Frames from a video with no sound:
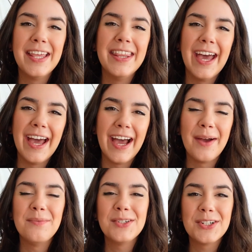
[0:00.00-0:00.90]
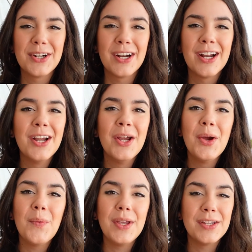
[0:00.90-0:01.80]
that I'm sure
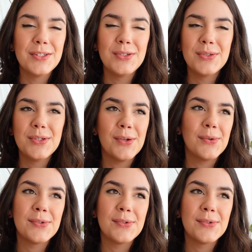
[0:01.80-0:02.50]
we could do too,